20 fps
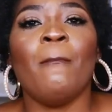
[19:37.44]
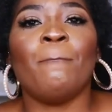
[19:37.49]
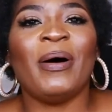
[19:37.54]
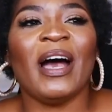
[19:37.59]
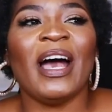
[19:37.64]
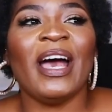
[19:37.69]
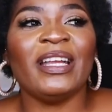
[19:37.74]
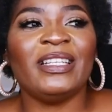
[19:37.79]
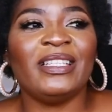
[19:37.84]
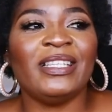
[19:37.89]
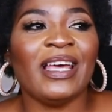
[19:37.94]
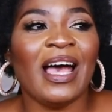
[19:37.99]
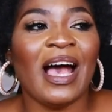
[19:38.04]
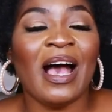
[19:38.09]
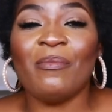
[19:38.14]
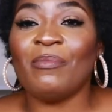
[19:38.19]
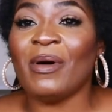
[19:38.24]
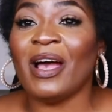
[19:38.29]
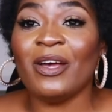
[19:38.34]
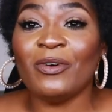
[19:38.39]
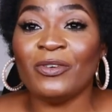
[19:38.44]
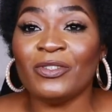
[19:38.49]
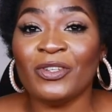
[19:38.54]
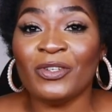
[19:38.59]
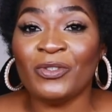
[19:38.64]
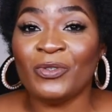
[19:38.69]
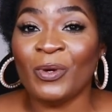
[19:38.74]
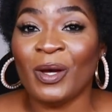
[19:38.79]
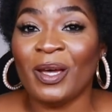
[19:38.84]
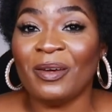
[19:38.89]
But I
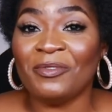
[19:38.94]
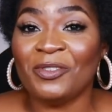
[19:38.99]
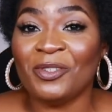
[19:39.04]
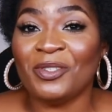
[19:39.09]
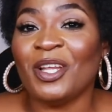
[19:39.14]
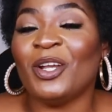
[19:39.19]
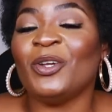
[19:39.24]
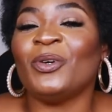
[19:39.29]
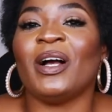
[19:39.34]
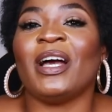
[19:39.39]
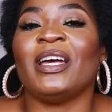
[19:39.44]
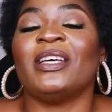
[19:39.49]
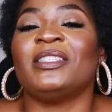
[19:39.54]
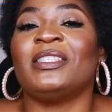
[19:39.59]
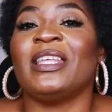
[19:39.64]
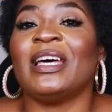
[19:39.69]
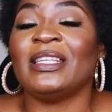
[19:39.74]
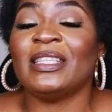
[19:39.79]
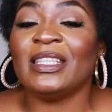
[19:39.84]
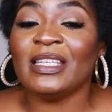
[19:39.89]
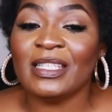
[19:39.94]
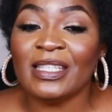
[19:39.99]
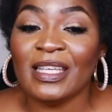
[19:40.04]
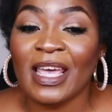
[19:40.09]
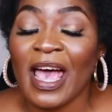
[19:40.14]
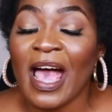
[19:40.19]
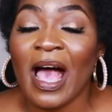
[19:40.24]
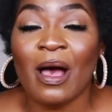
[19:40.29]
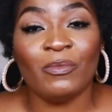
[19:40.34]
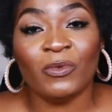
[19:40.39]
also do have to tell you guys that this
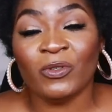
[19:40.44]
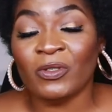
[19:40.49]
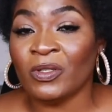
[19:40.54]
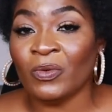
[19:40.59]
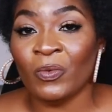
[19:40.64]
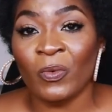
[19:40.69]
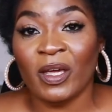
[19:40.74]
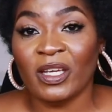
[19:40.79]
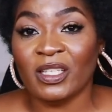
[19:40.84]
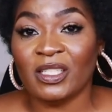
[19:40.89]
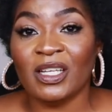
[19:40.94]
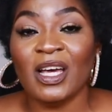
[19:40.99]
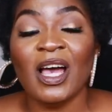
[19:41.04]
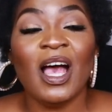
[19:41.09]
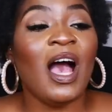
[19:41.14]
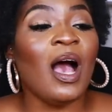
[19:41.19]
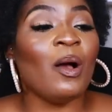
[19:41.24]
year I'm losing weight.